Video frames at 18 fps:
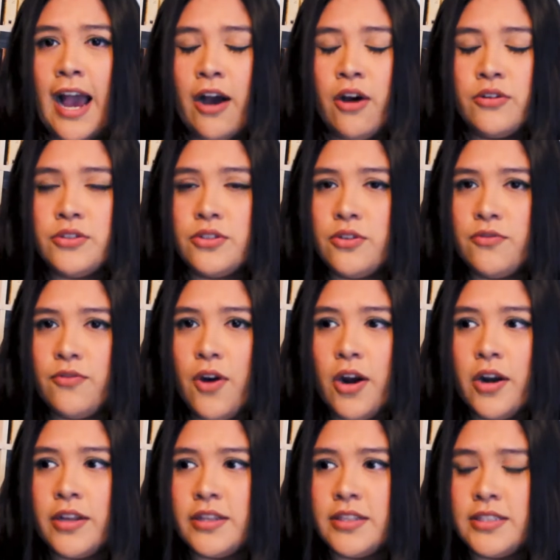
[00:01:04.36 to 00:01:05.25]
out so
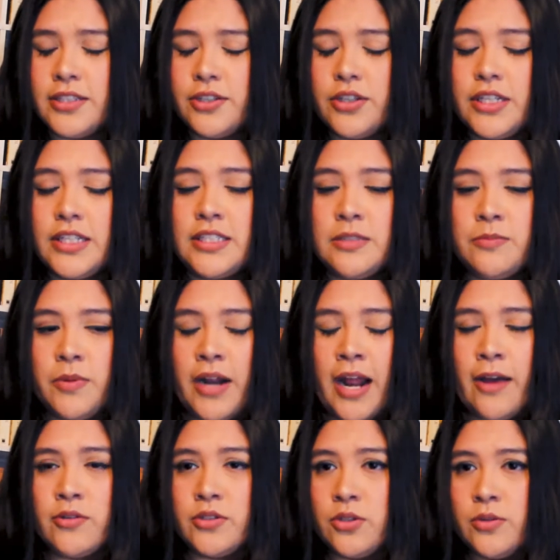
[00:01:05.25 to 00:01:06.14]
far in the series, but
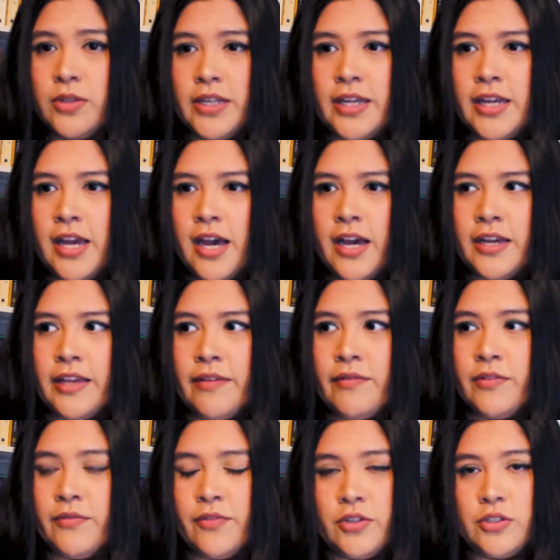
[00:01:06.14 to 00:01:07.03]
I was only uh,
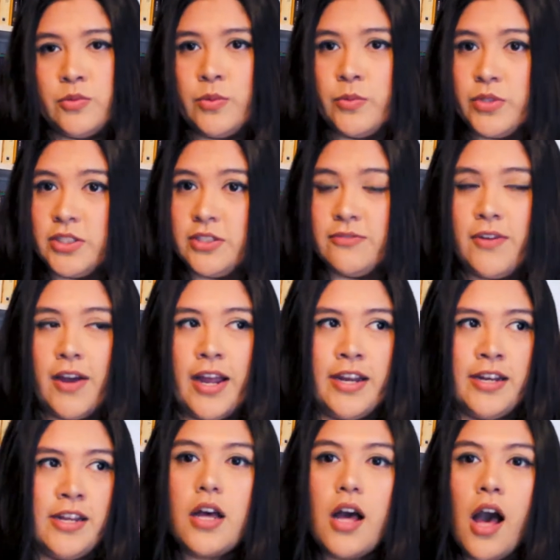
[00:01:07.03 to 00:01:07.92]
given the first one, which is
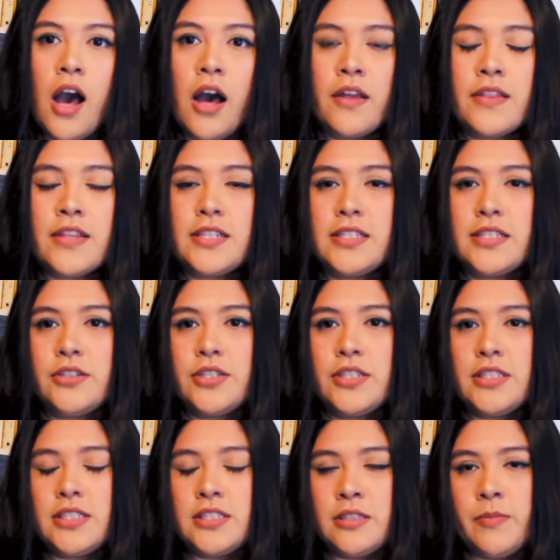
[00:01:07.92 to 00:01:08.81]
fine. Uh, this
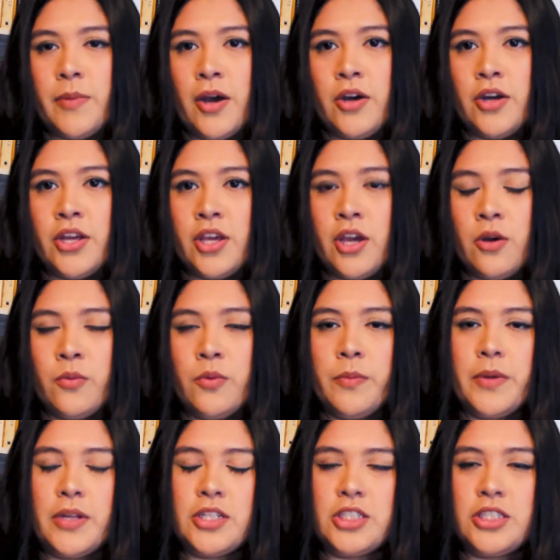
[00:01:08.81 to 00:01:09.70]
series is about a young
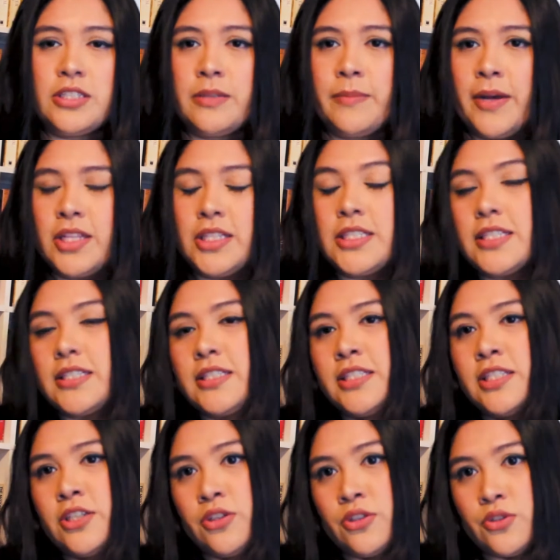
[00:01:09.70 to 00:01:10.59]
woman. She's about
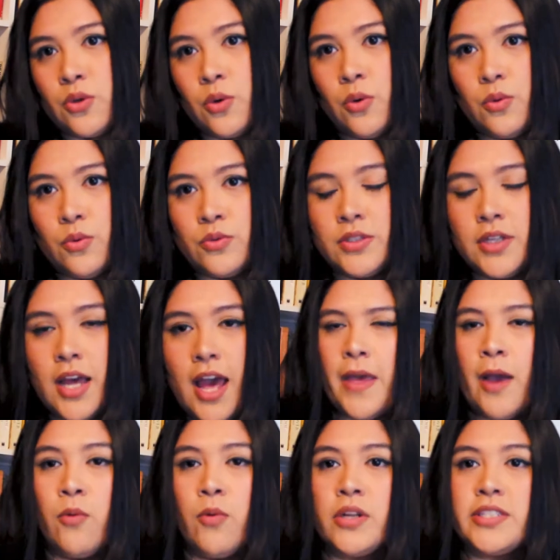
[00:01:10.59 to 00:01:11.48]
16 years old.
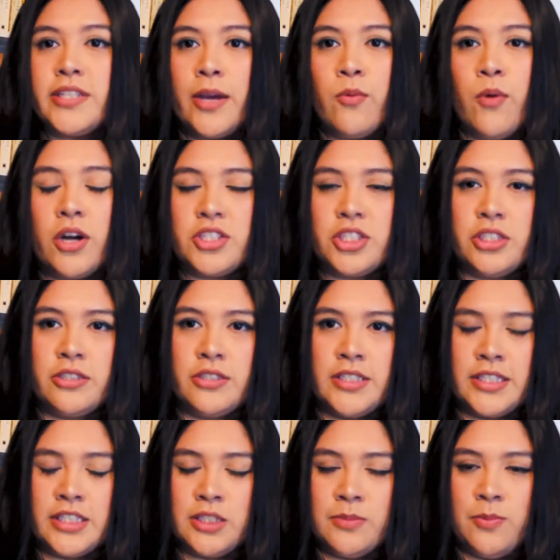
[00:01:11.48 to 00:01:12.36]
And one day while she
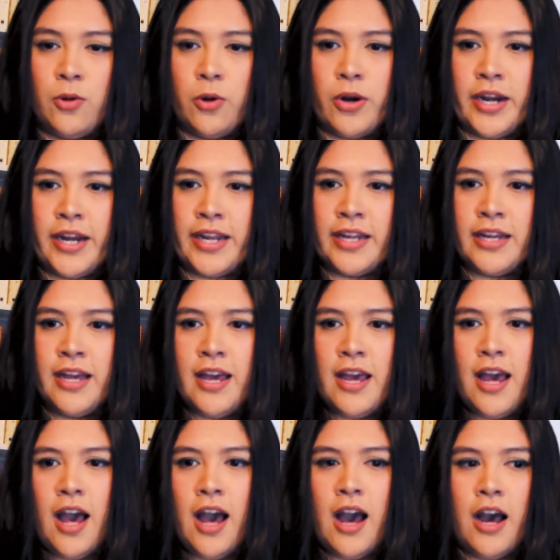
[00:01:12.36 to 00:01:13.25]
is exploring
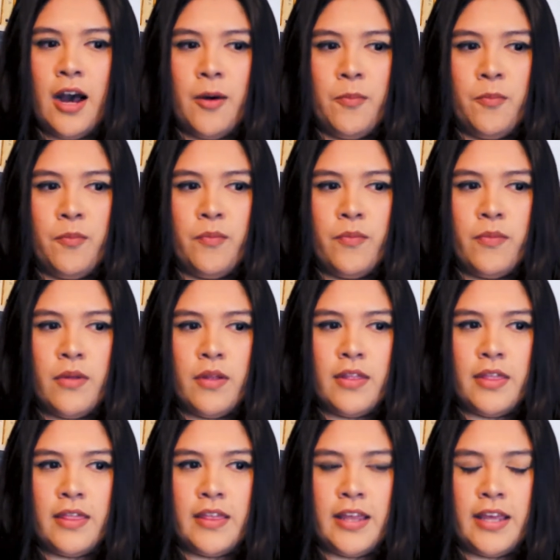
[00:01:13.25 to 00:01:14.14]
um,
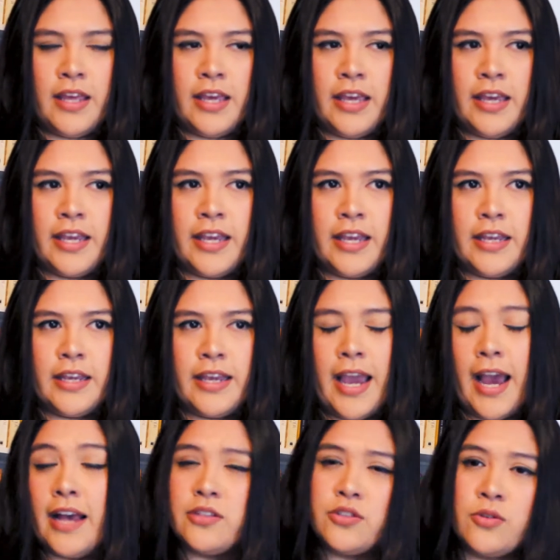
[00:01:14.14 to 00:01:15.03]
the
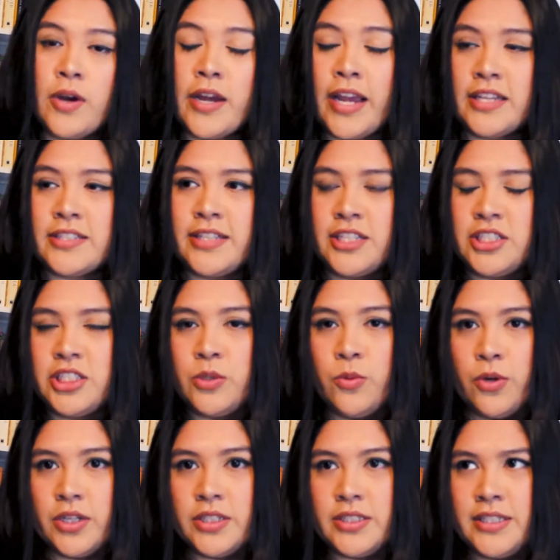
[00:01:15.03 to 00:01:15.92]
castle I guess that she
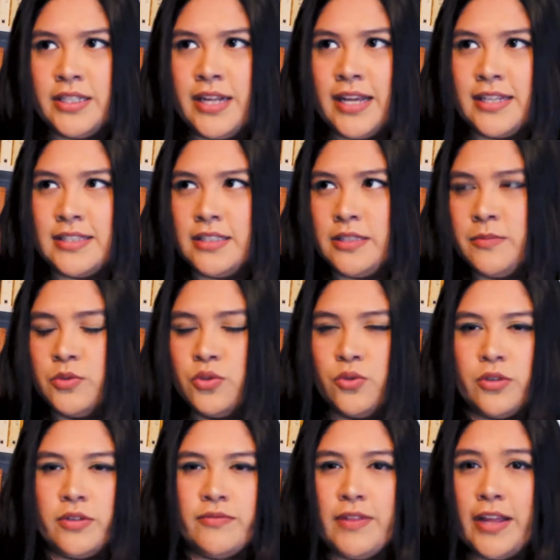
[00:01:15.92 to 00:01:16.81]
works in as some
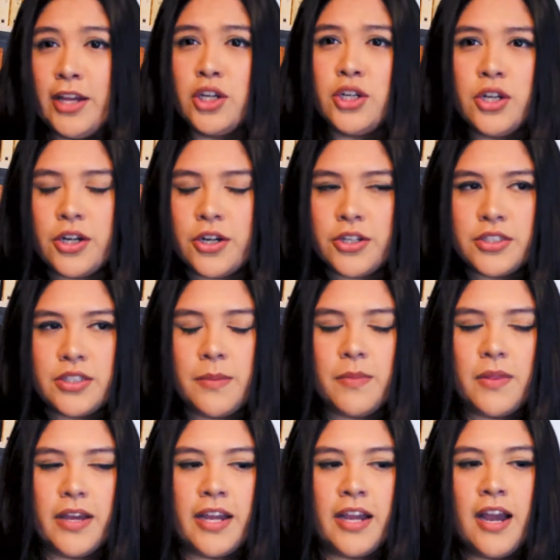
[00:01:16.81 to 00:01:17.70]
sort of like cook or
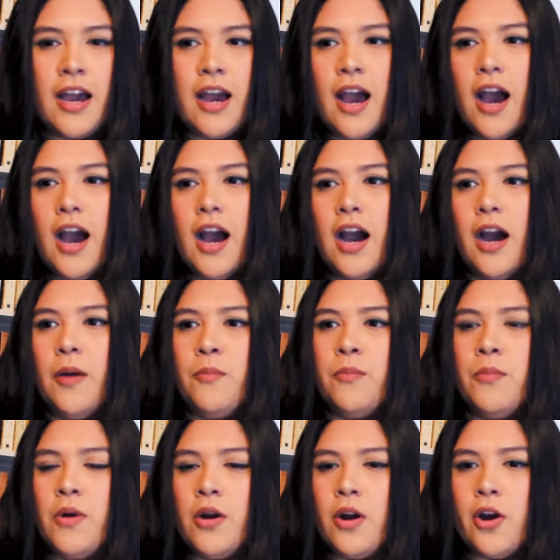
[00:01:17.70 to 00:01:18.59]
something
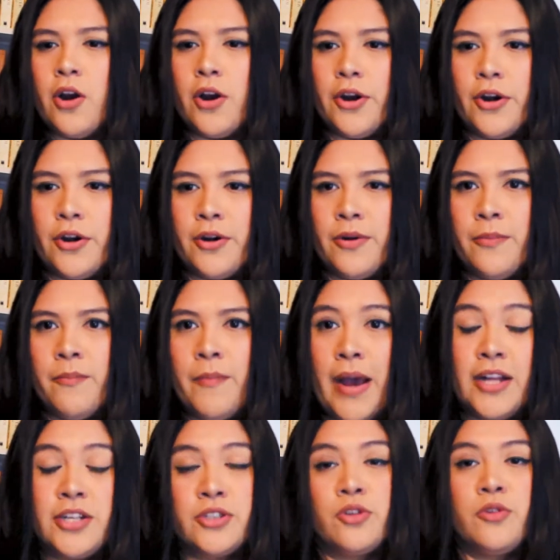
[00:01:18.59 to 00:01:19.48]
um, her
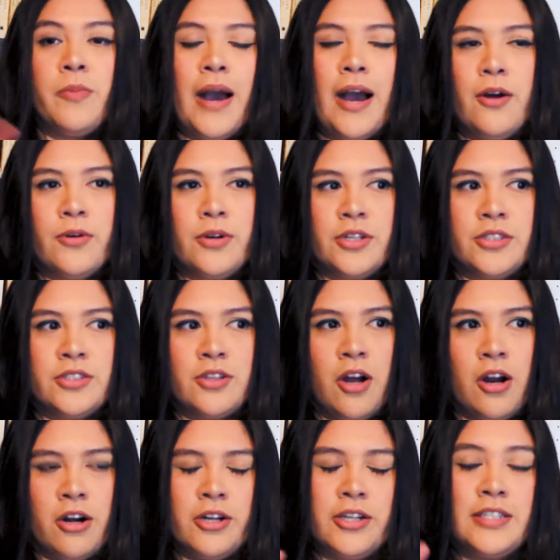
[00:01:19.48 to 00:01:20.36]
magical powers
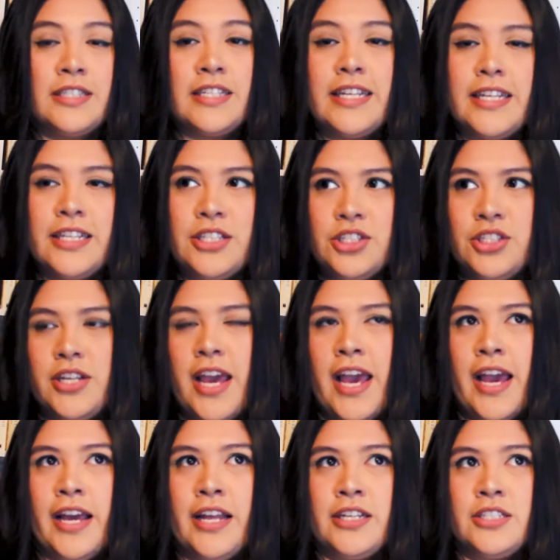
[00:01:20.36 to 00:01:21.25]
are unleashed
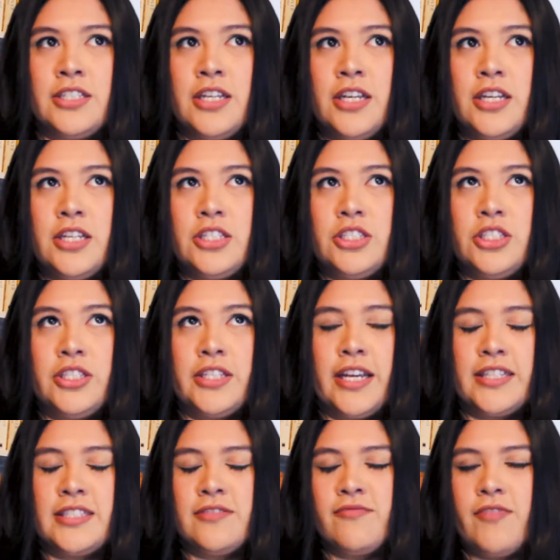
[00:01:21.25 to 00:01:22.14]
and she
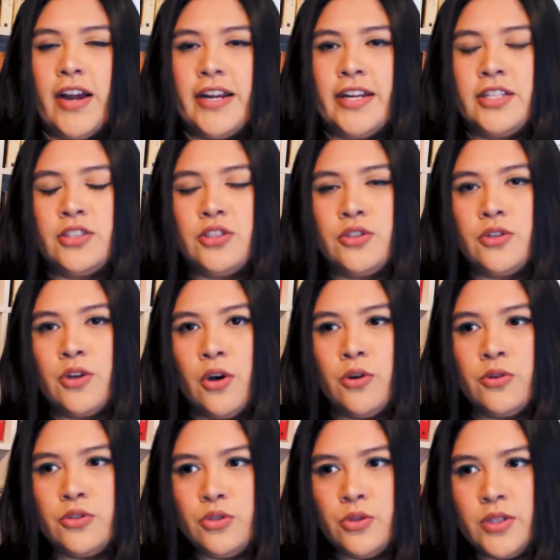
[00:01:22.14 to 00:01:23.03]
gets invited to
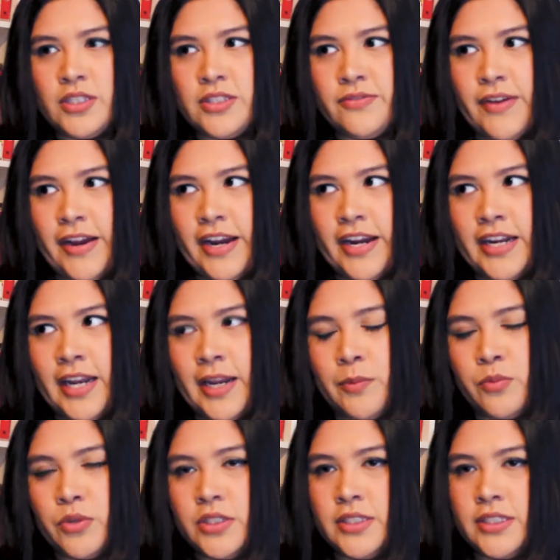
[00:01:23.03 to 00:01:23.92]
go to this very
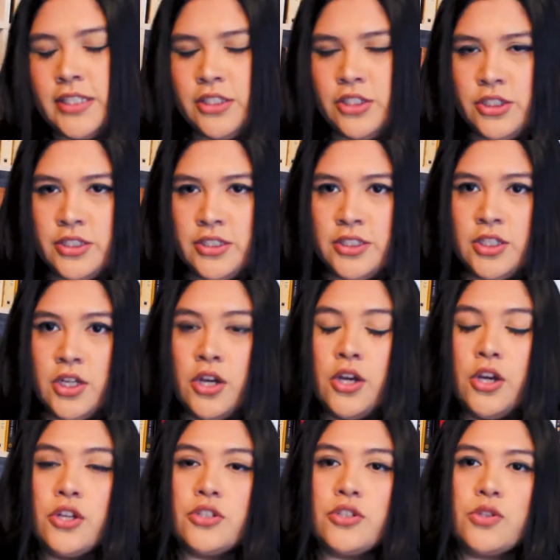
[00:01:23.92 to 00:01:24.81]
like prestigious
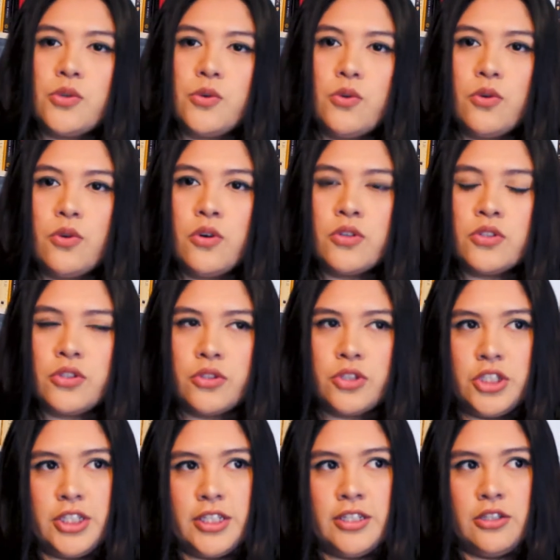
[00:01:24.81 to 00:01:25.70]
school so
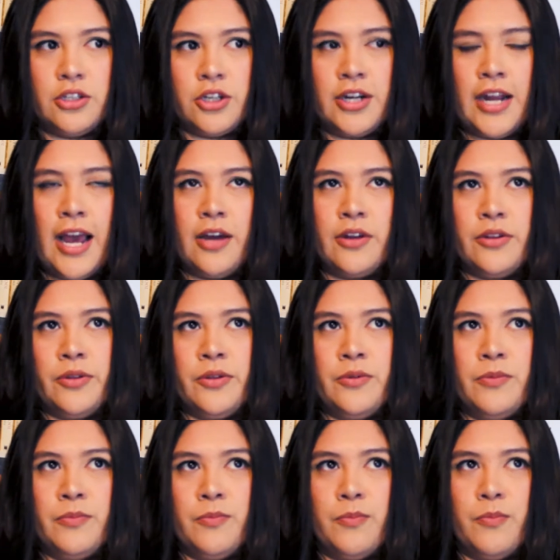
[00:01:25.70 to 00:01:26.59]
she can learn how
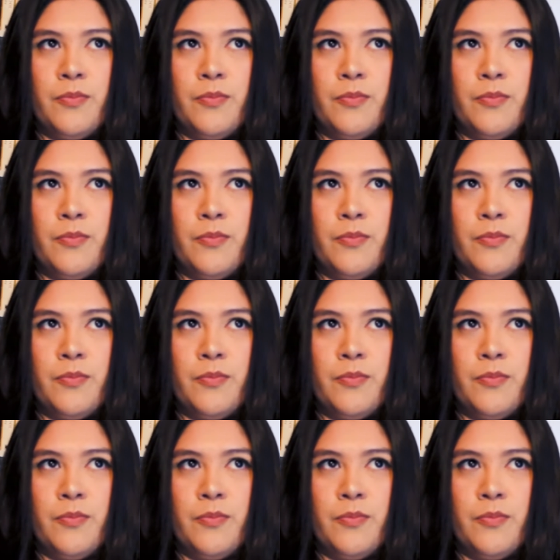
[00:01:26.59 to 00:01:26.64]
to